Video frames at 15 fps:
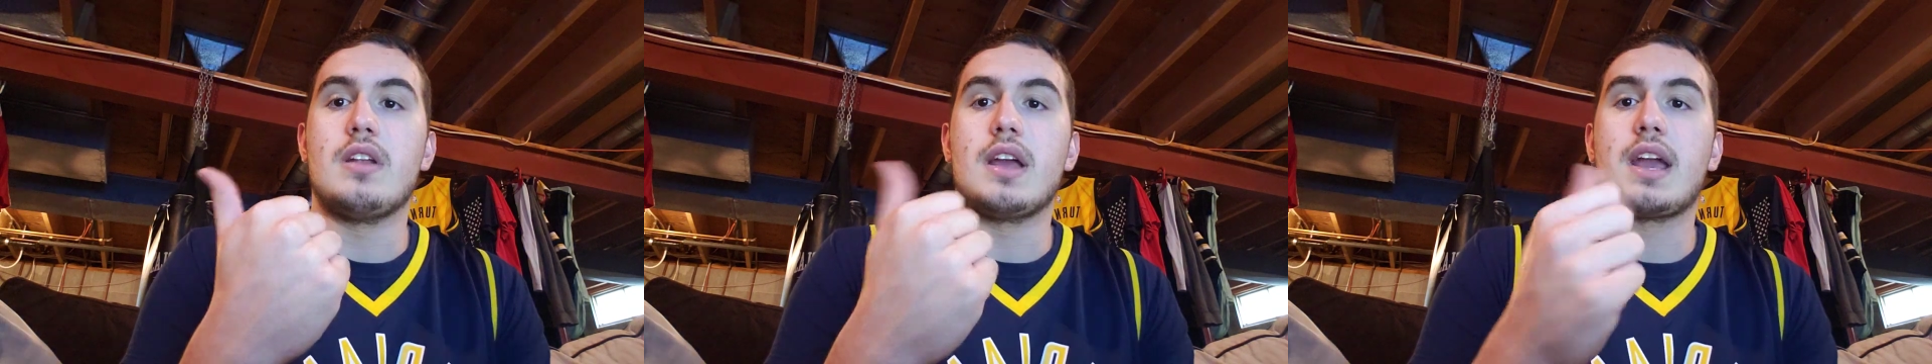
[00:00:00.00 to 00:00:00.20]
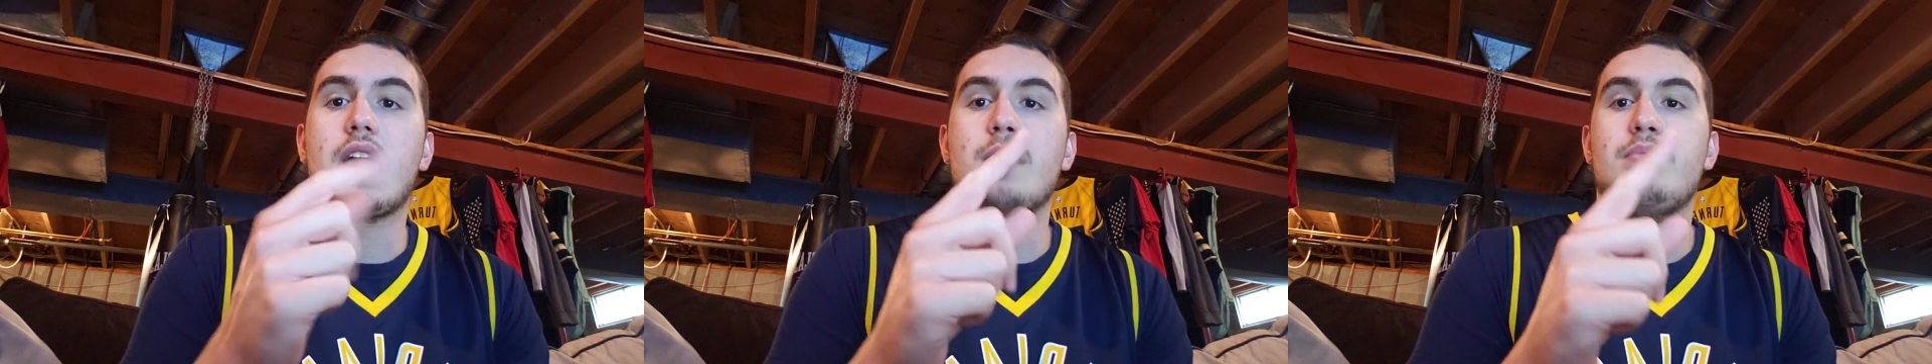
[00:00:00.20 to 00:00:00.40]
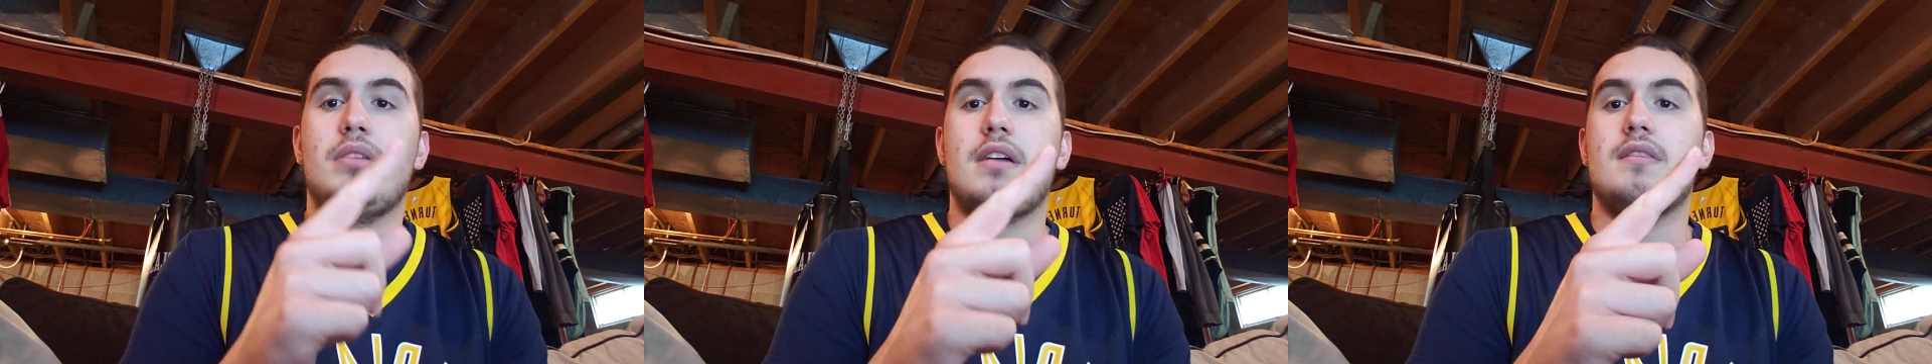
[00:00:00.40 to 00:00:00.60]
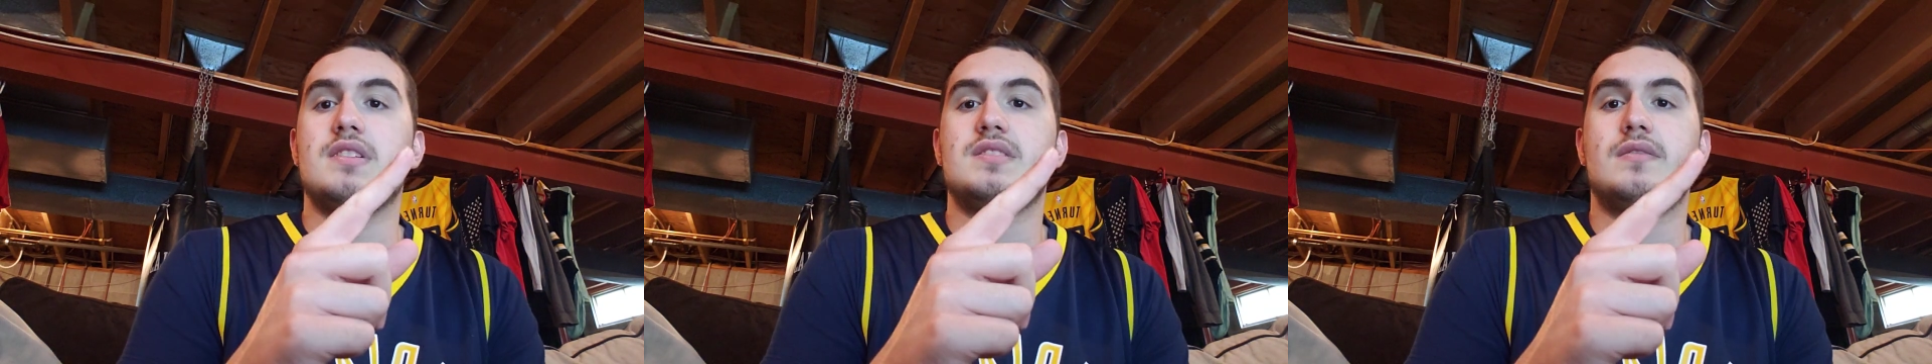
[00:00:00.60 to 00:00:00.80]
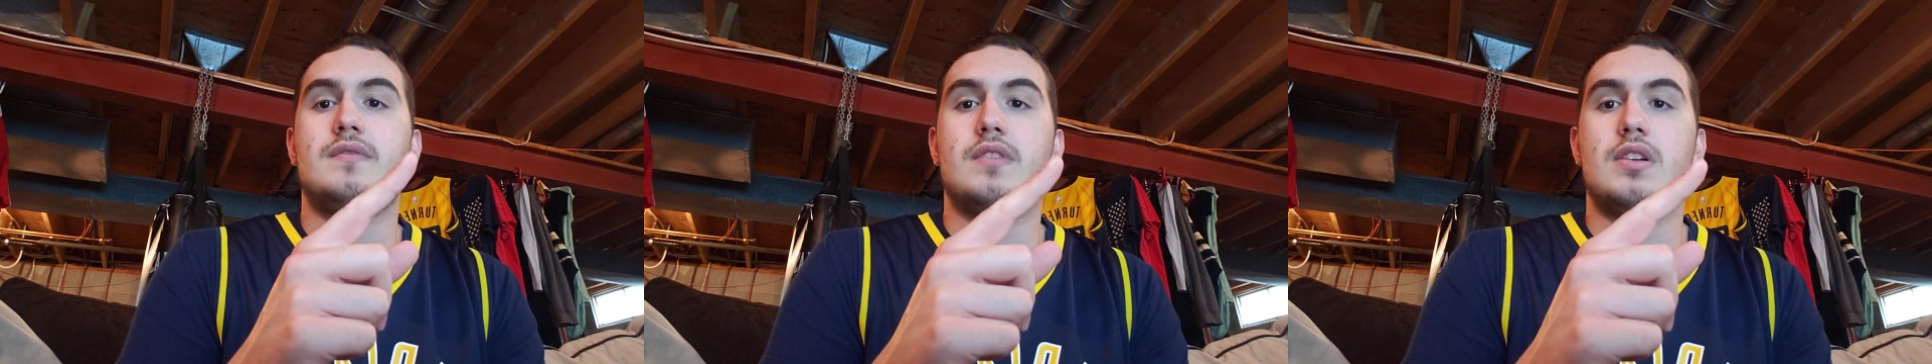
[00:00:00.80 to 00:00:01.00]
and I got a
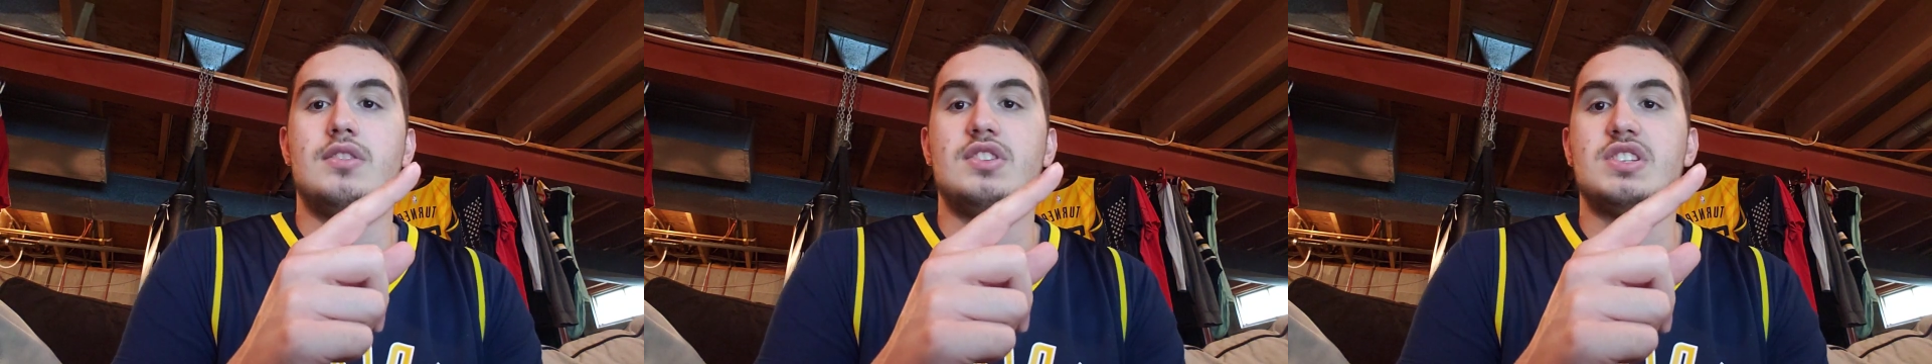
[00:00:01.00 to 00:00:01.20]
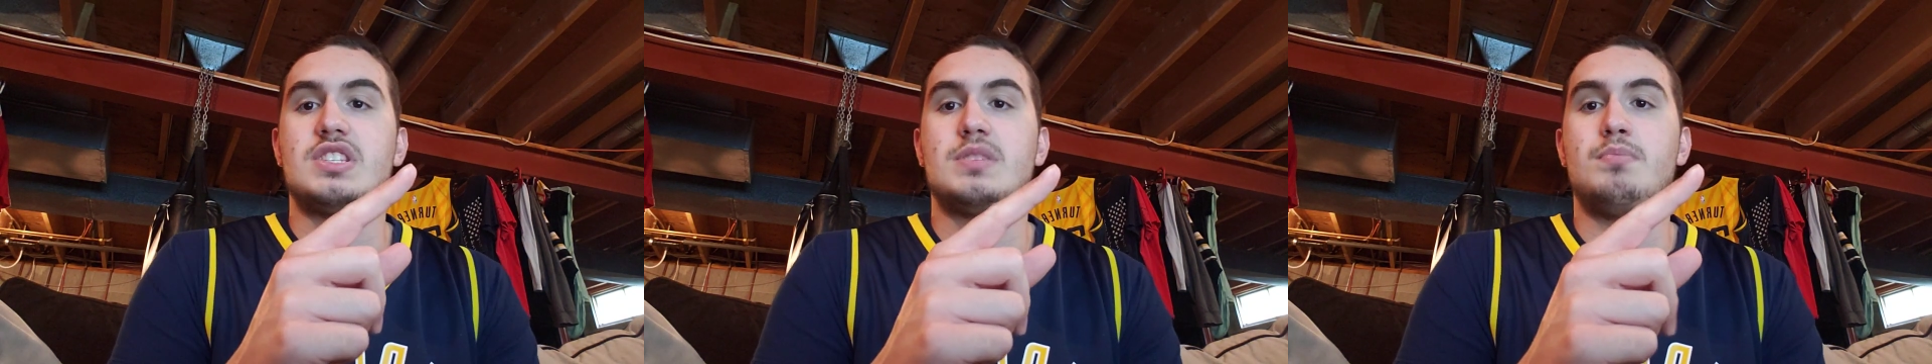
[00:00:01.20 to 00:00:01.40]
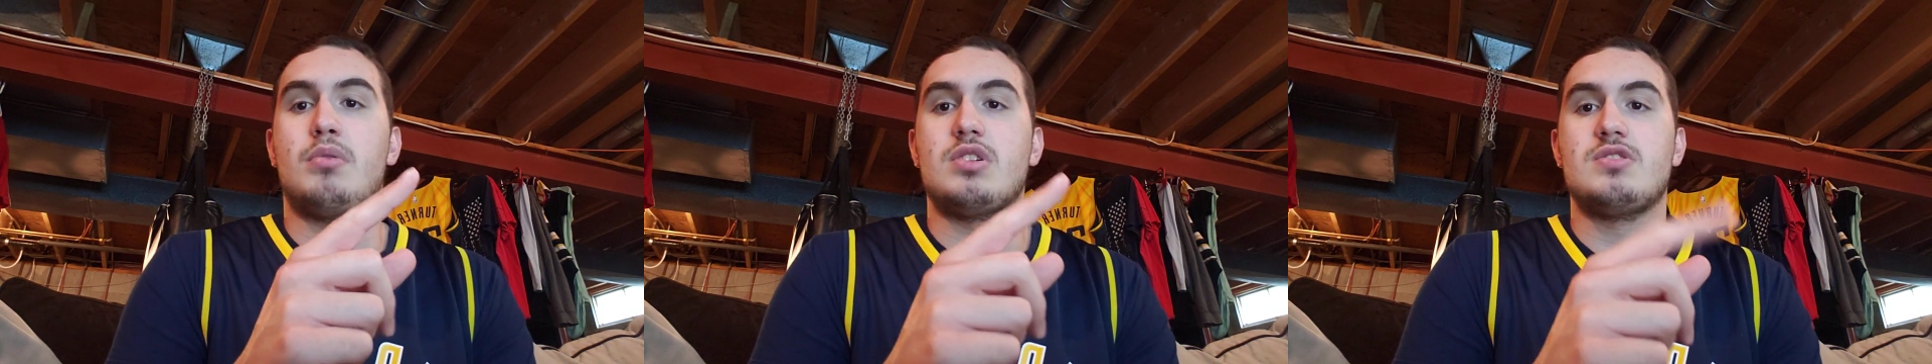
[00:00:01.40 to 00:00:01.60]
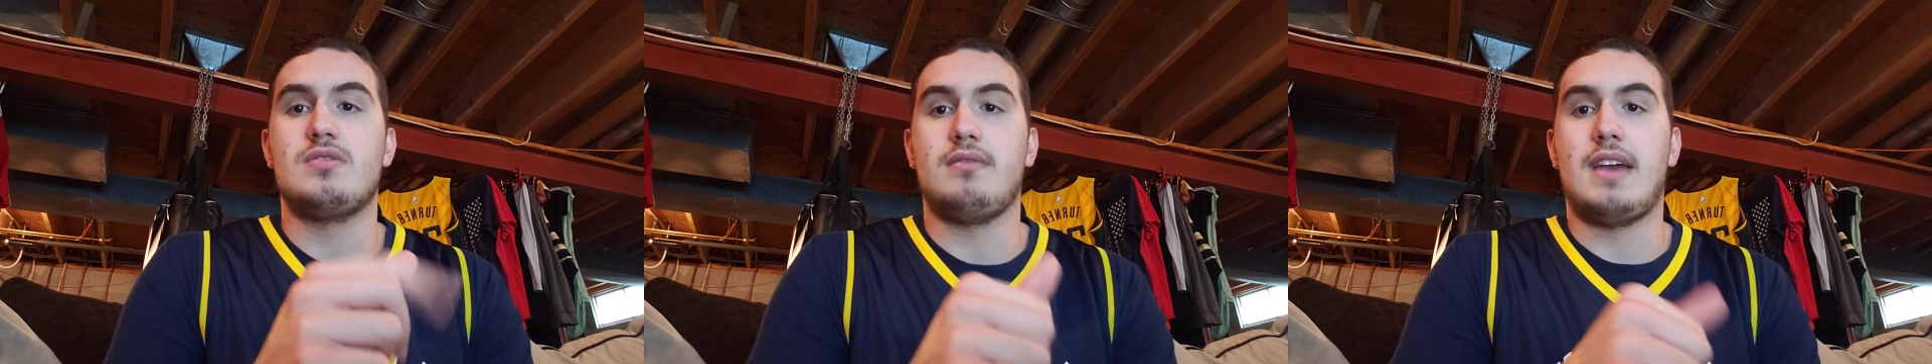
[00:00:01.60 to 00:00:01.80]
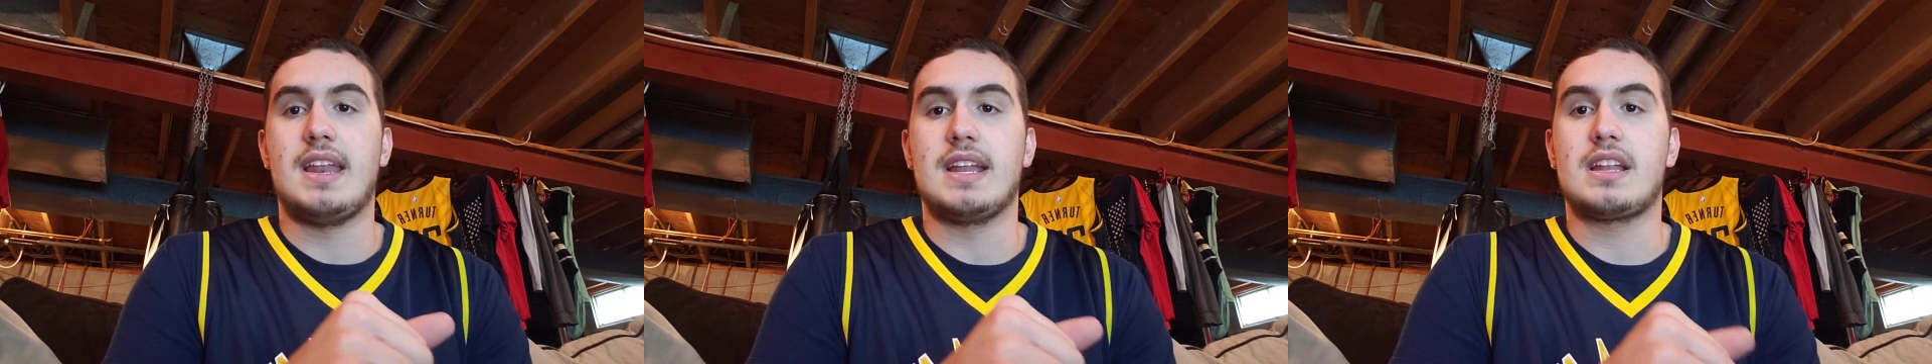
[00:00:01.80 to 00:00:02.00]
playlist for just
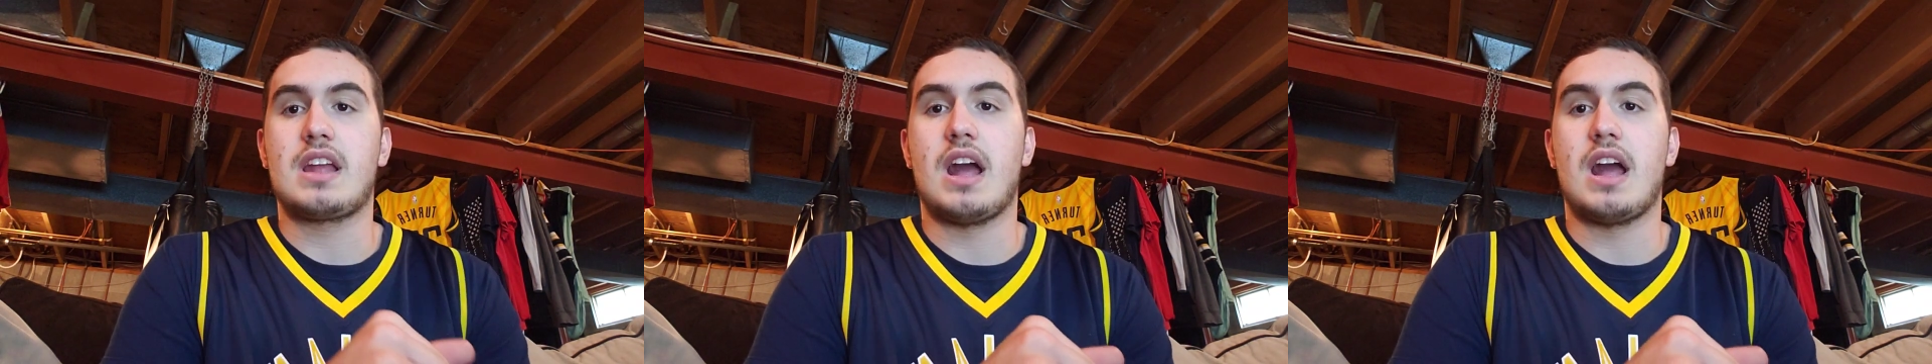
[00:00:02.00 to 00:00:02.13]
sports-related